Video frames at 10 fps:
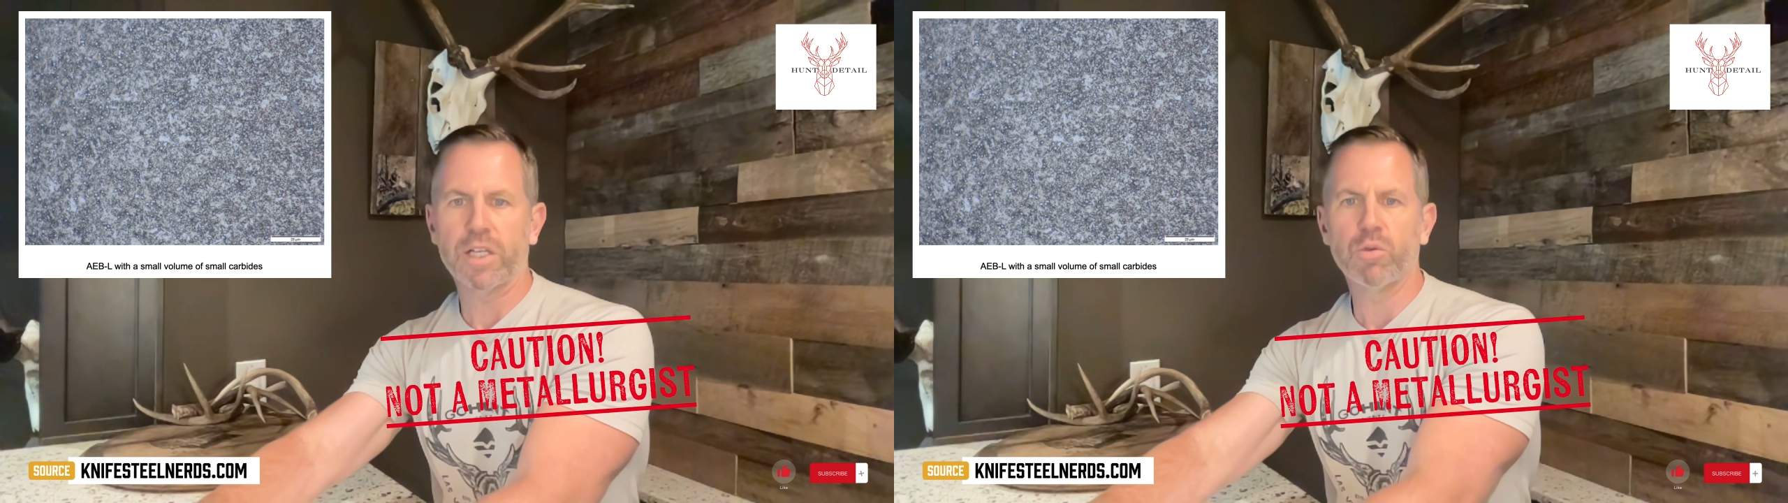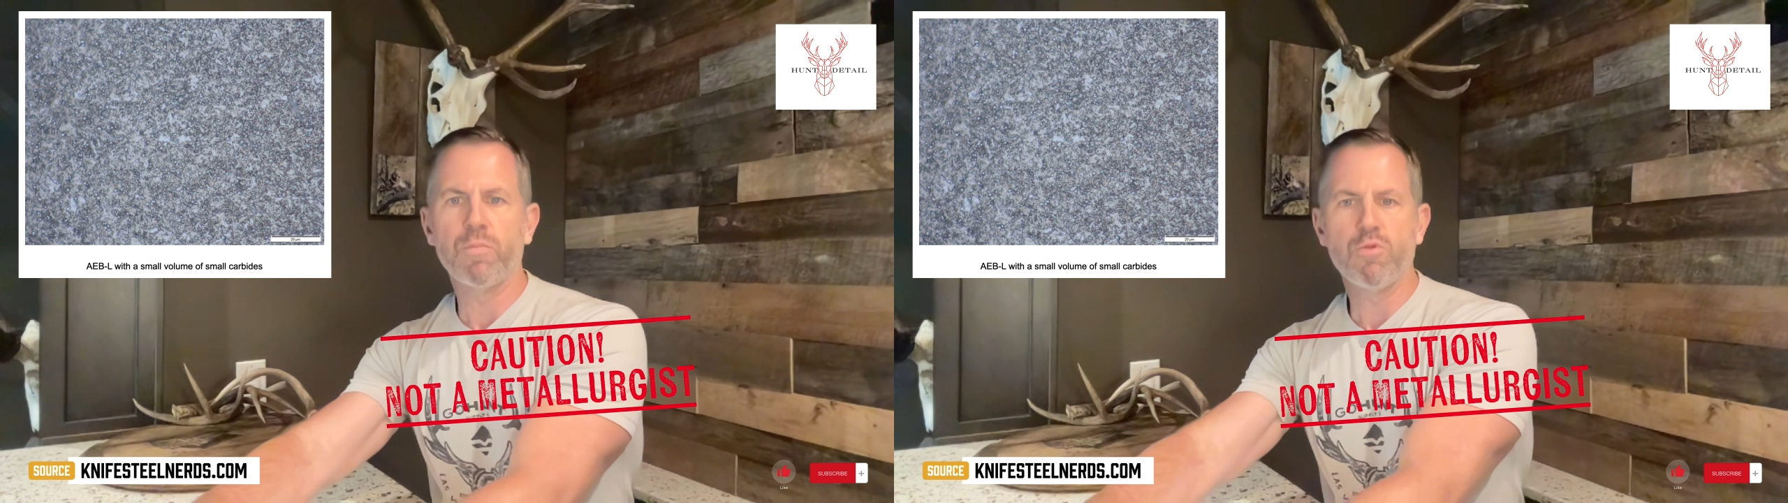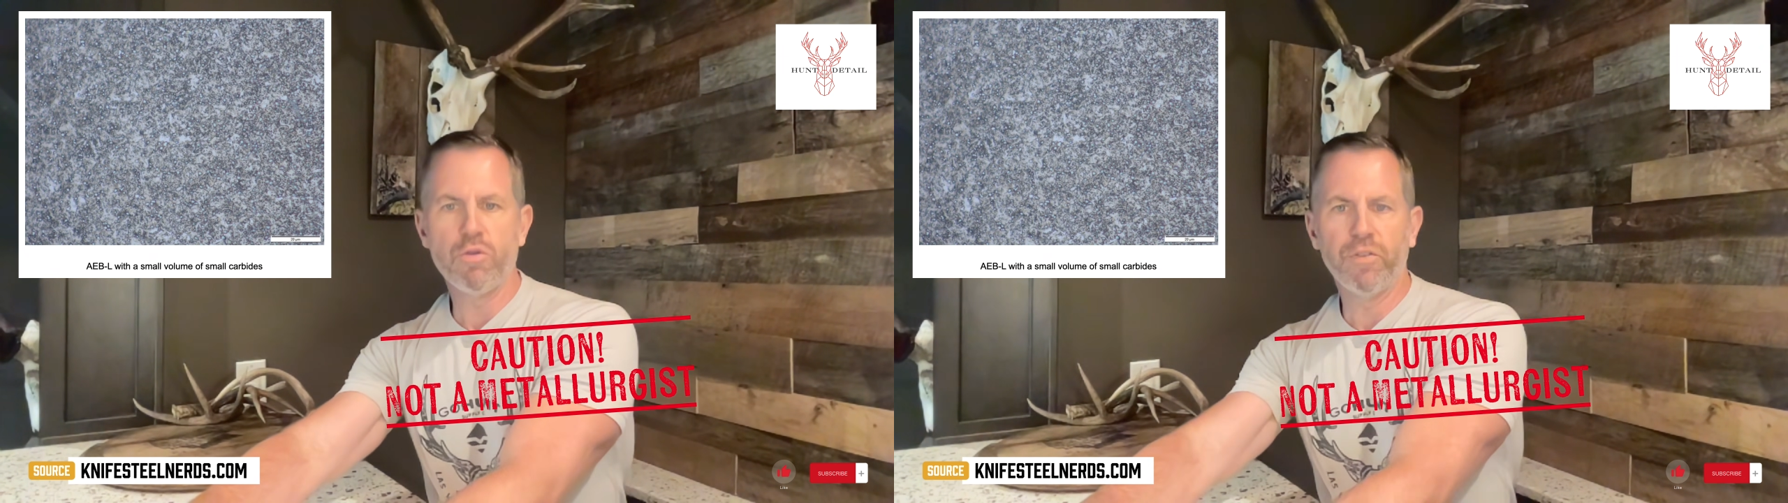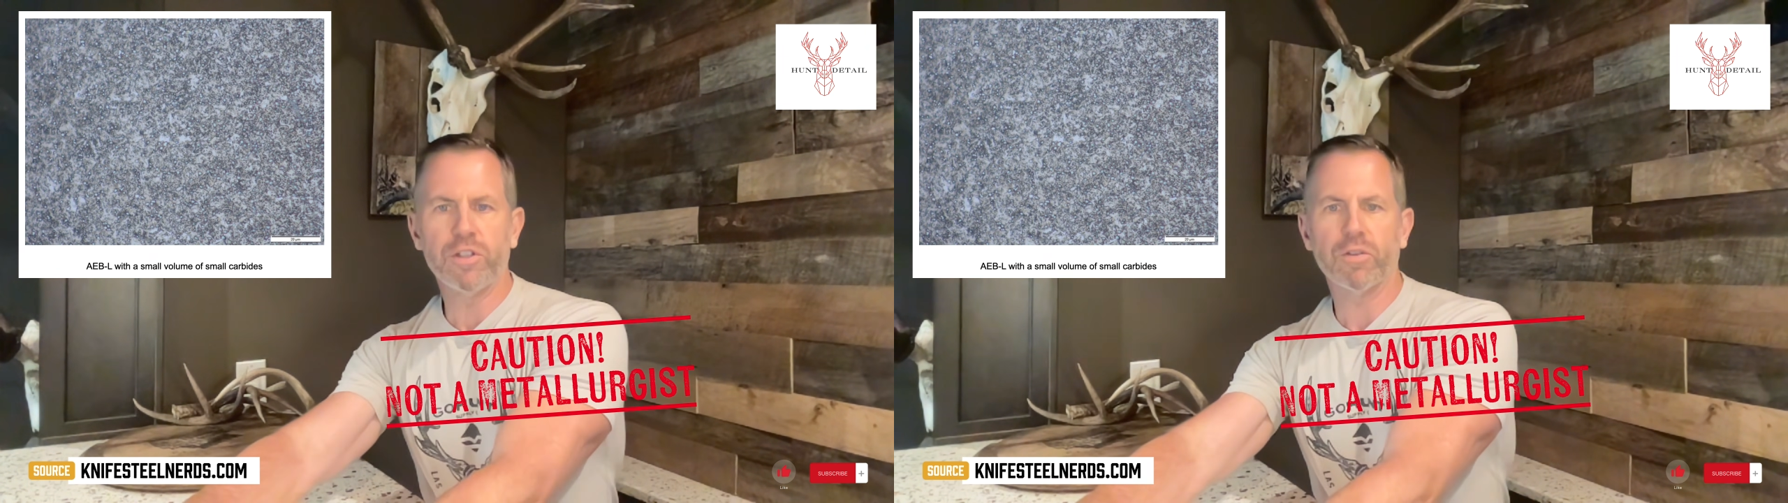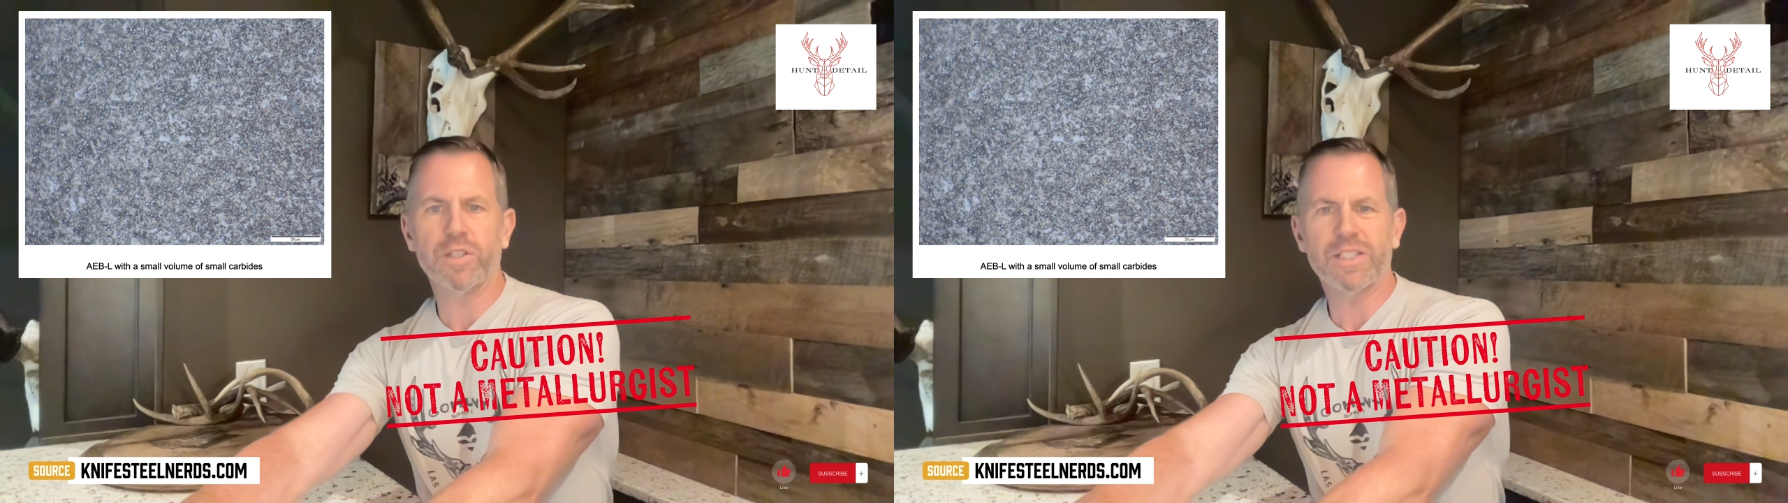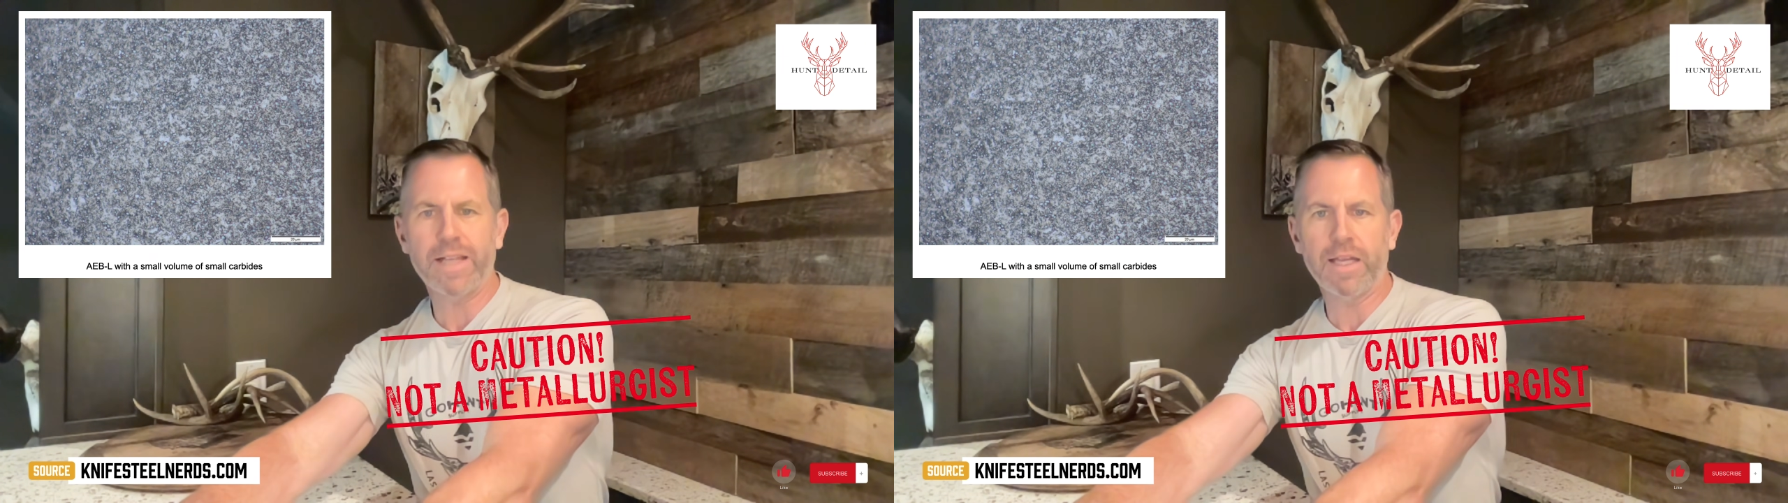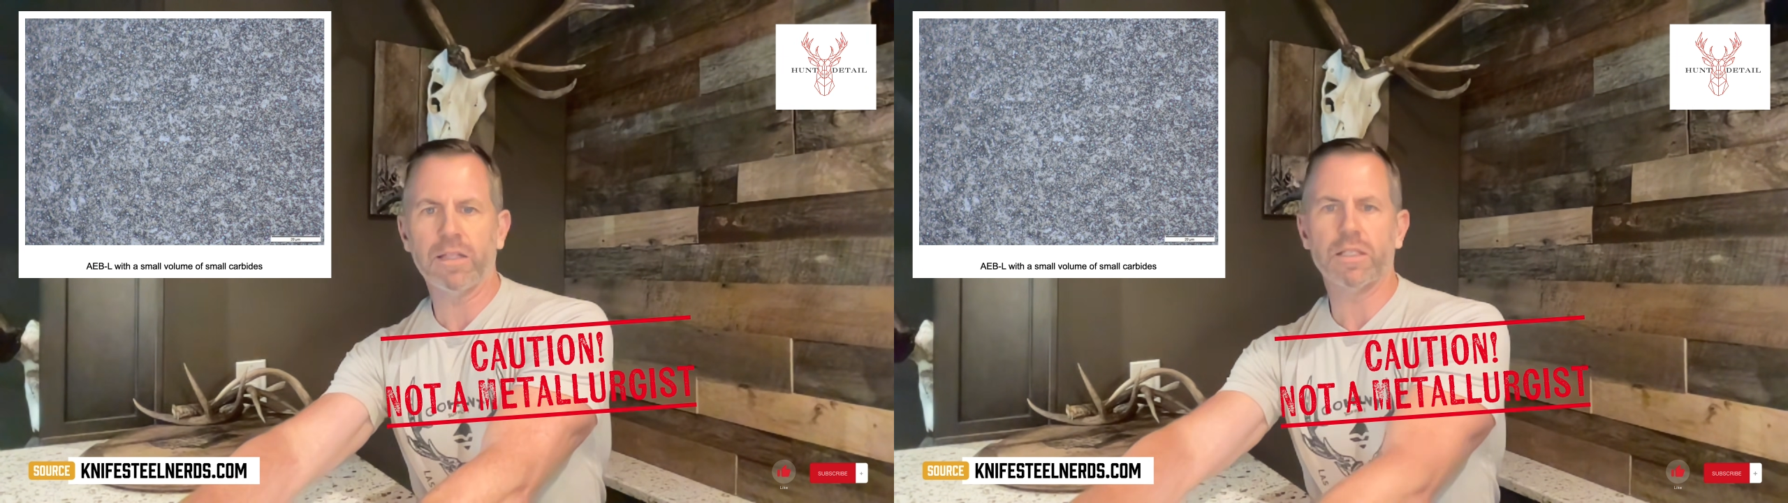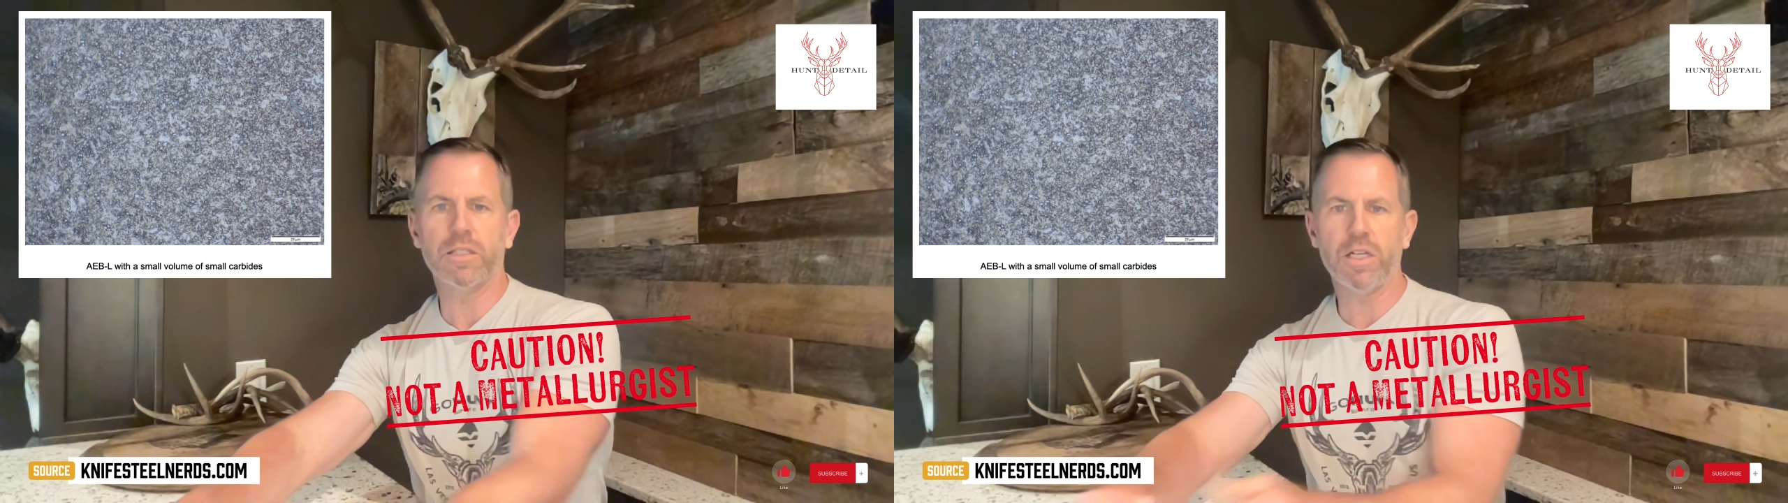As we move into the stainless